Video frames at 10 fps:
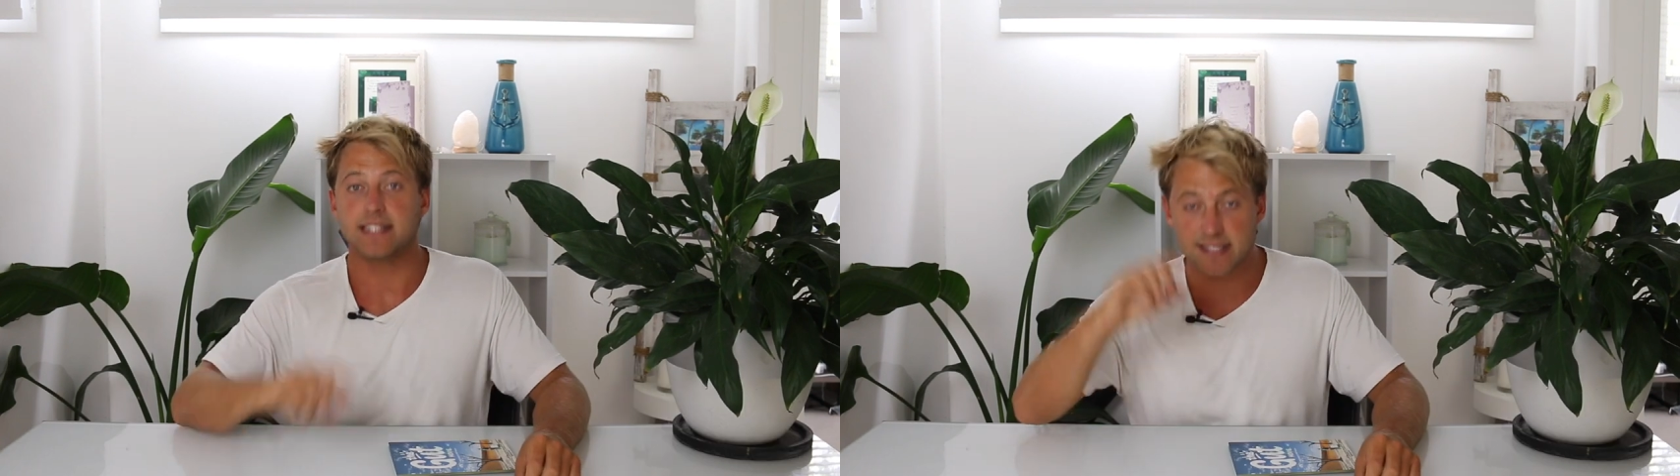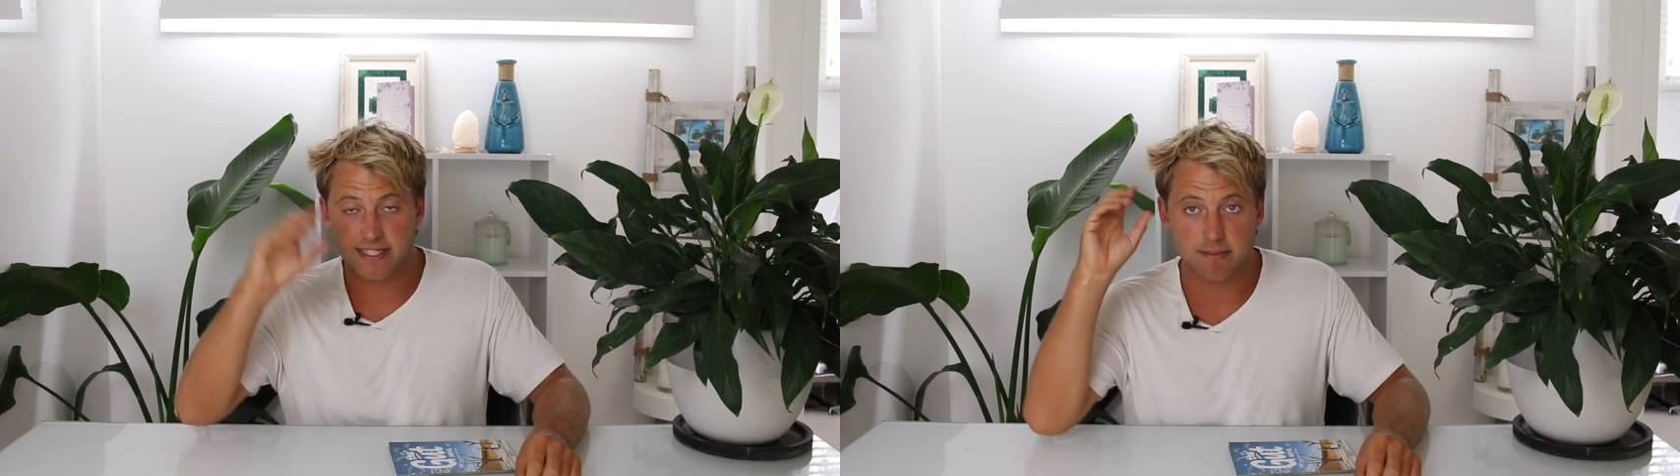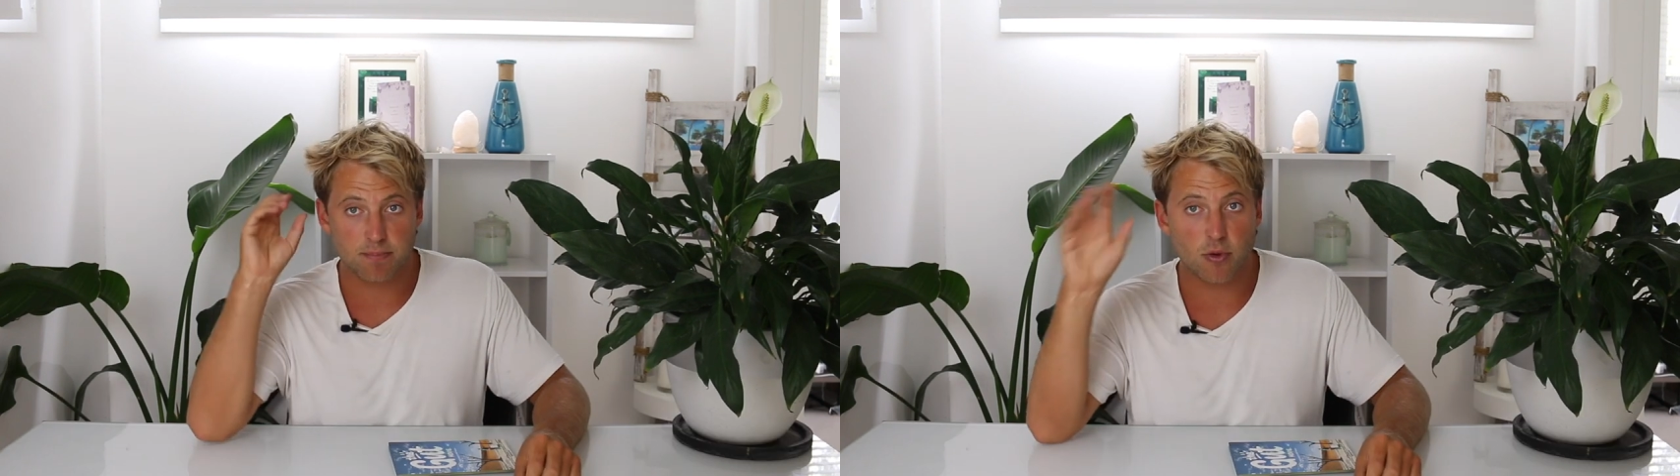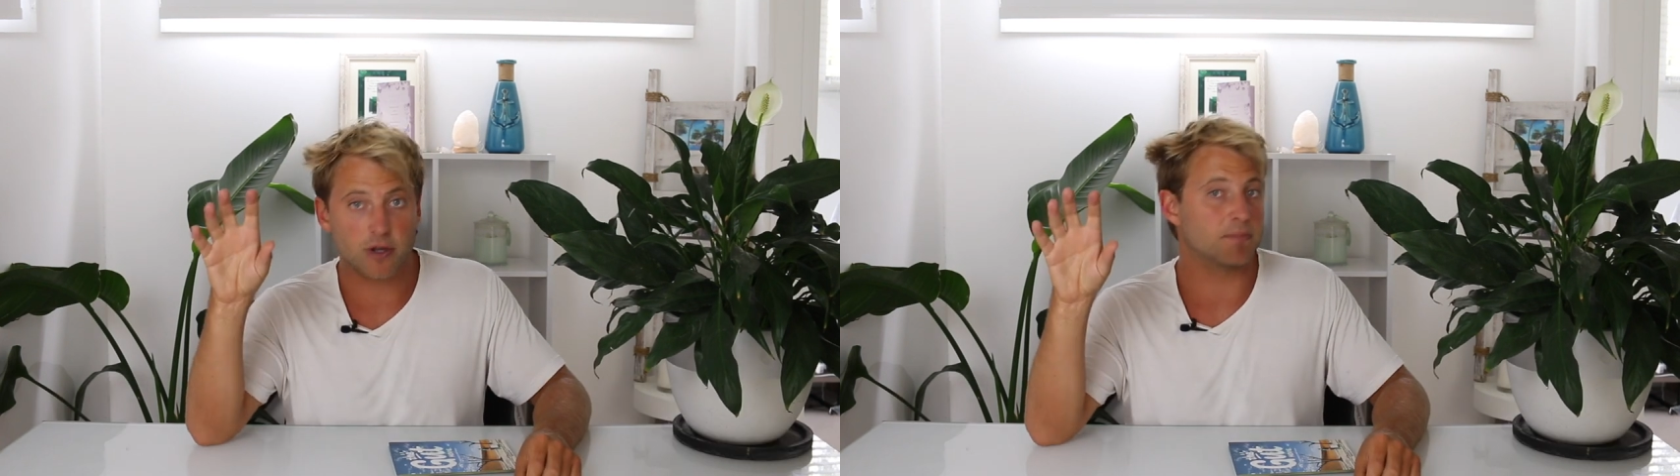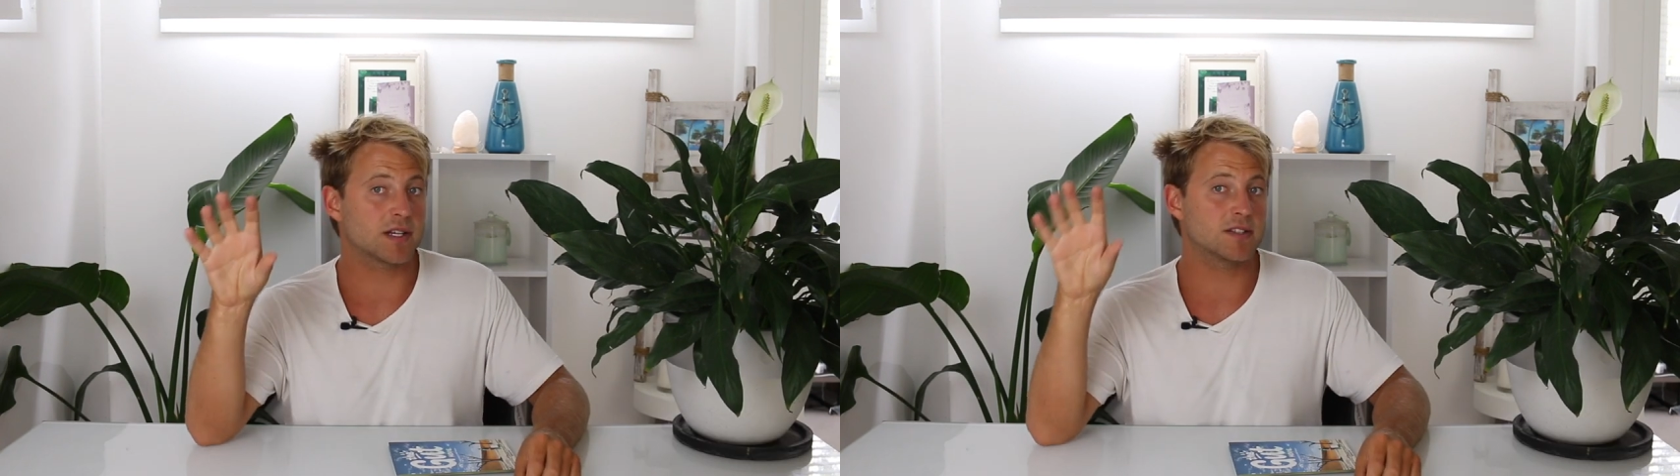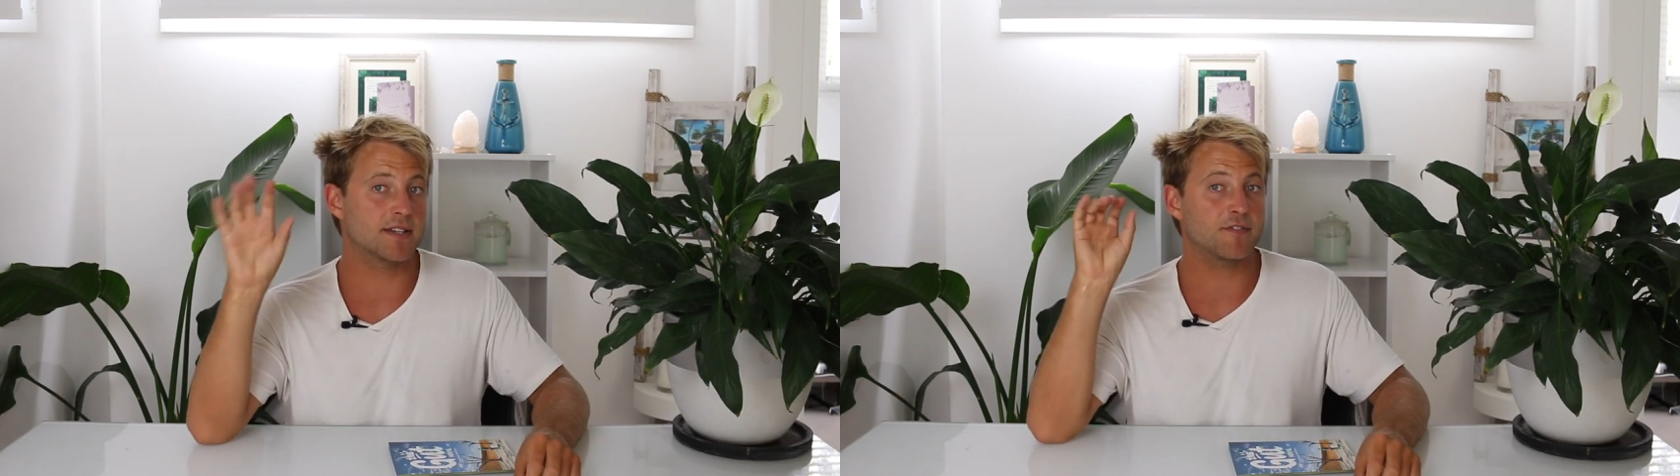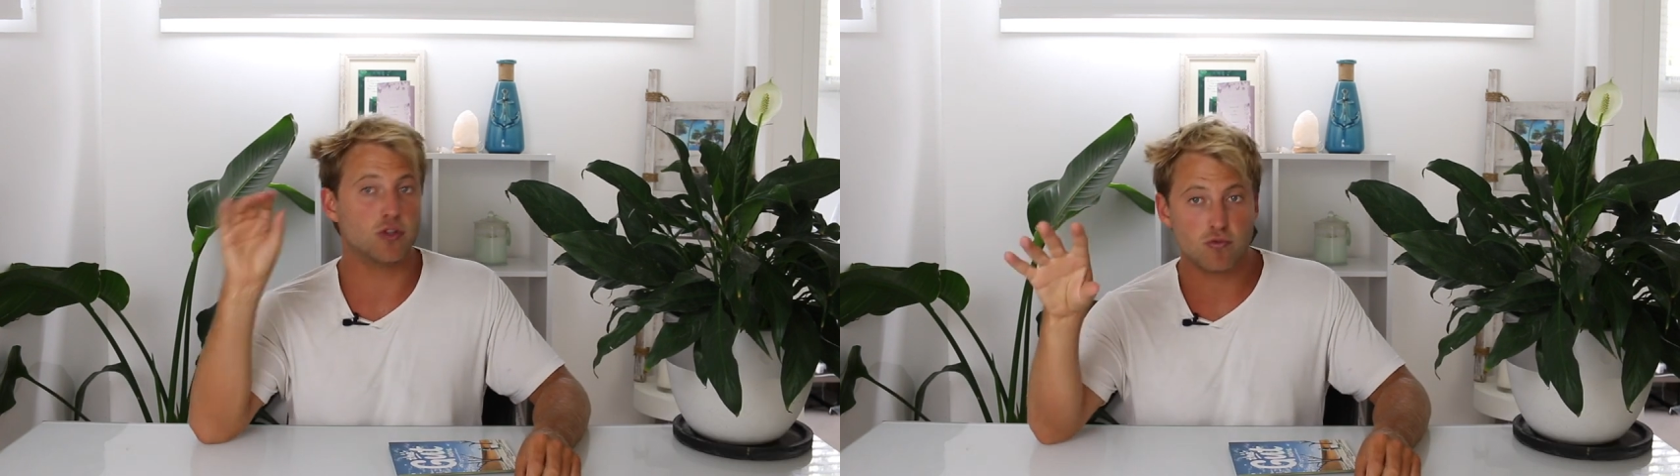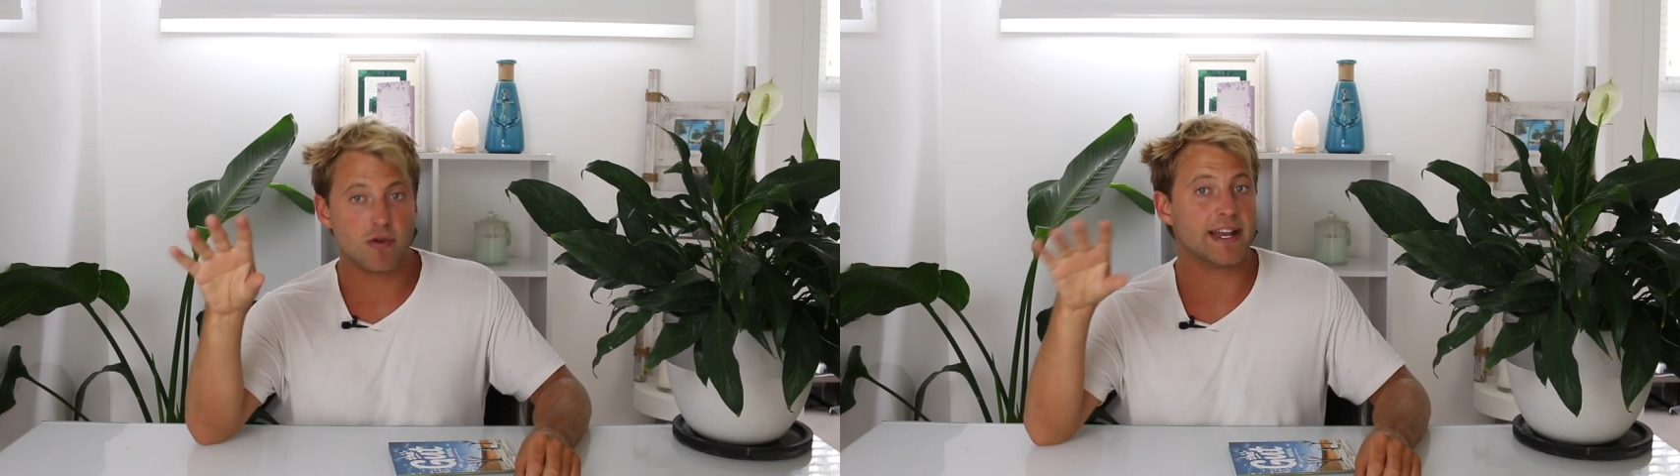This is important because if
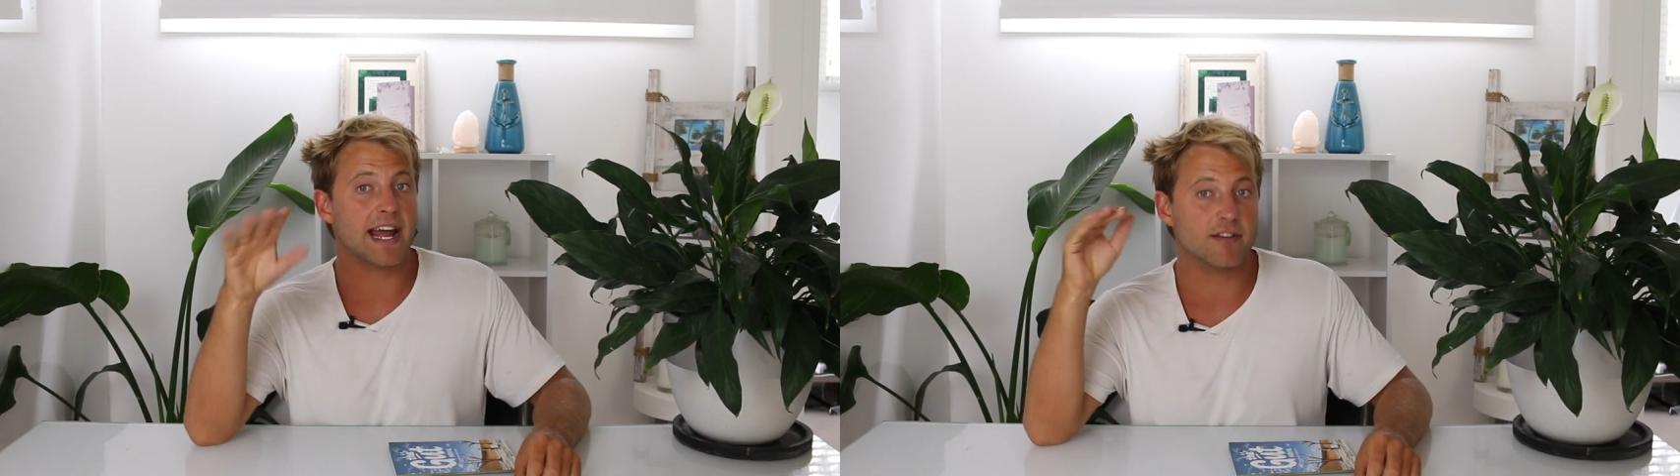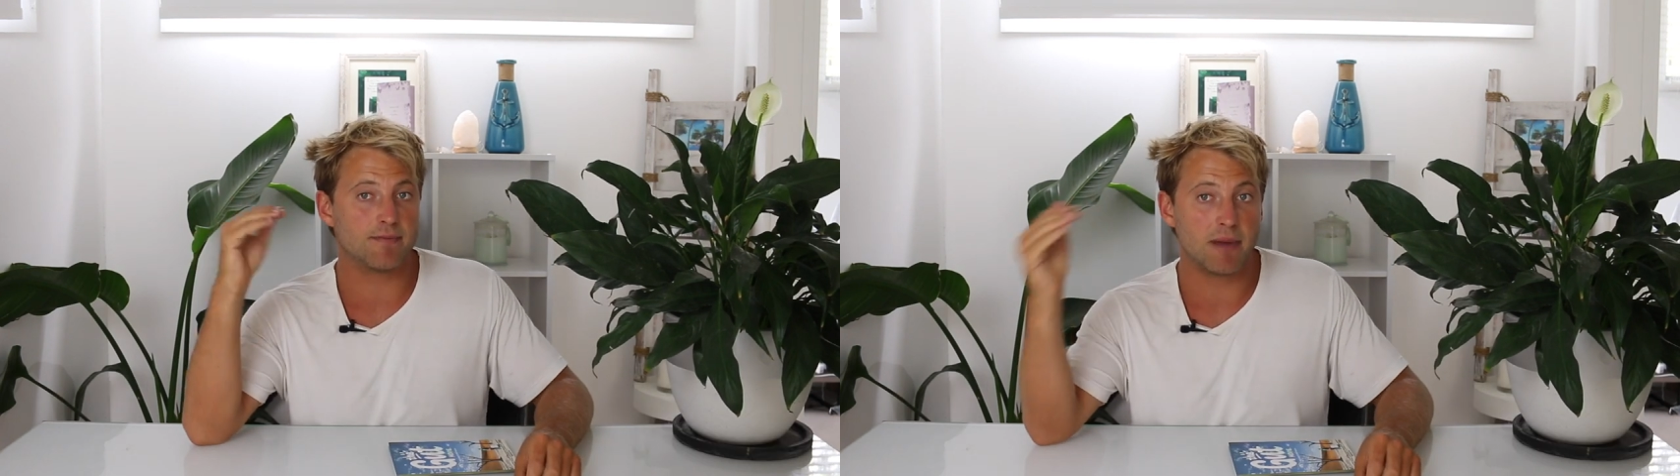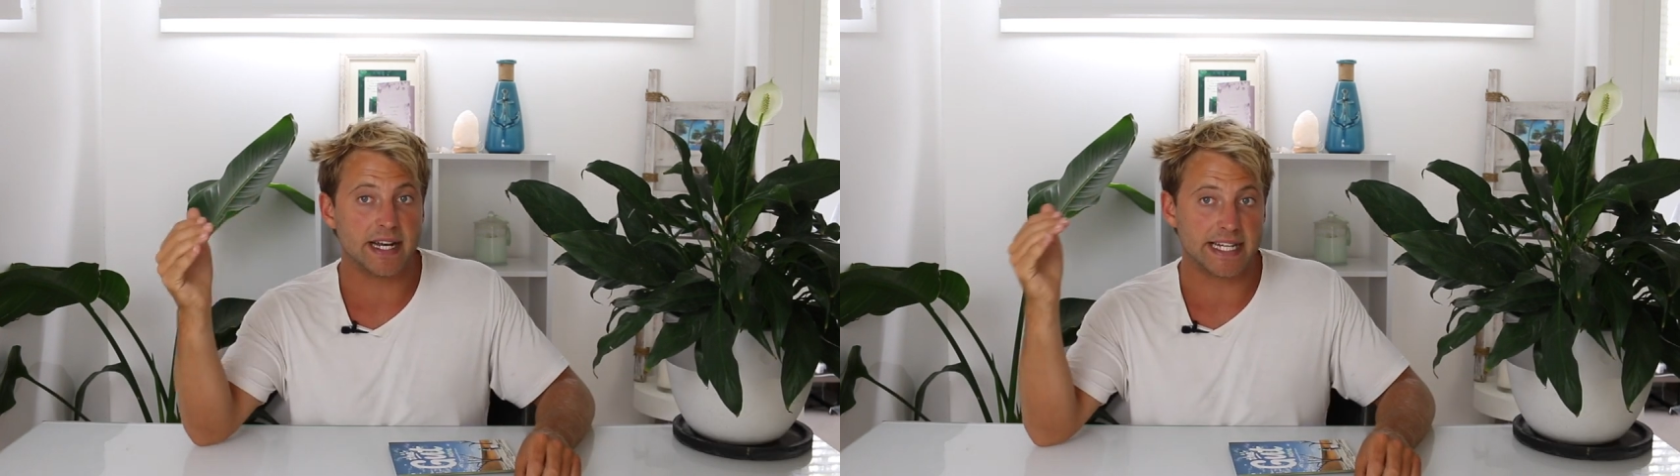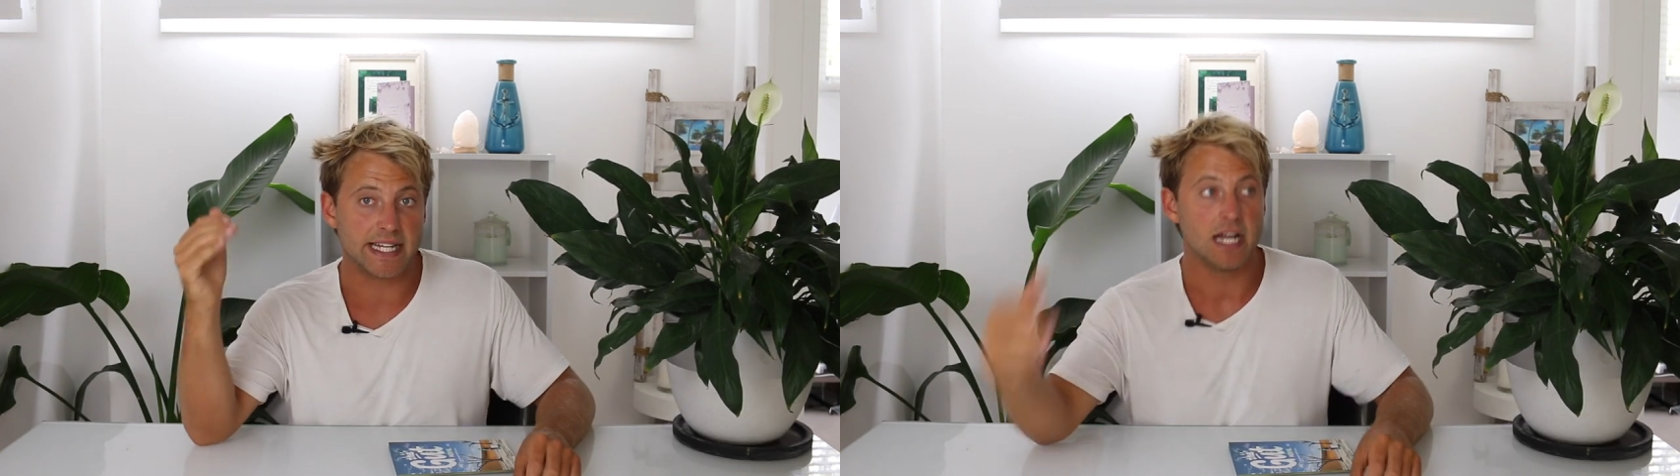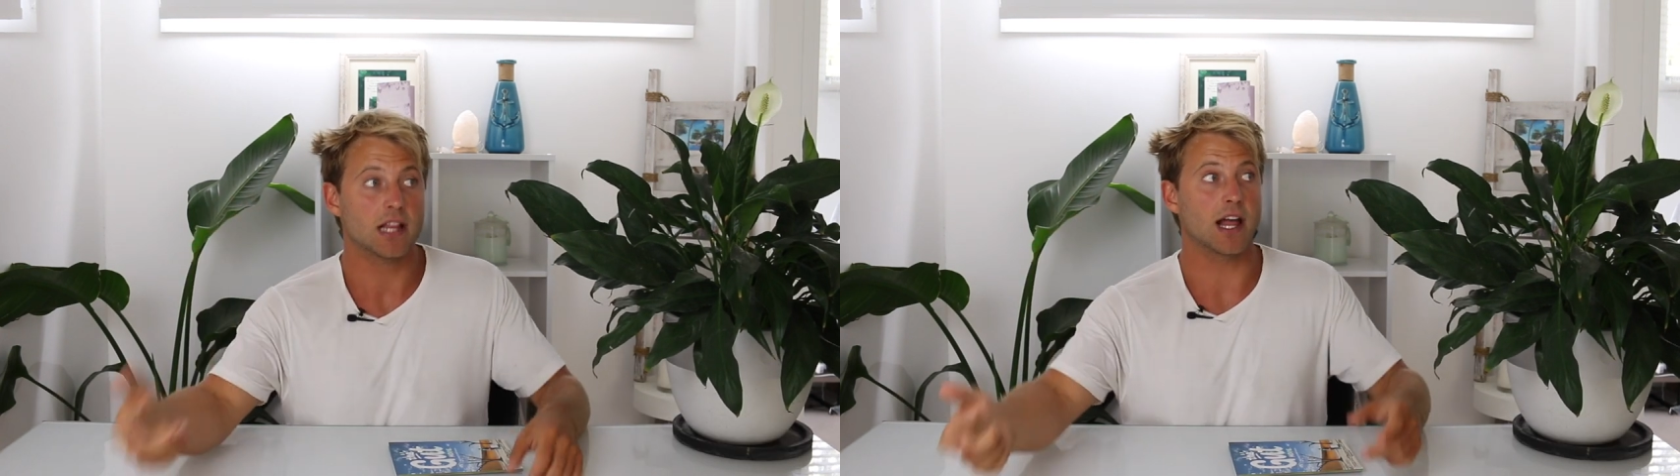you run out of money,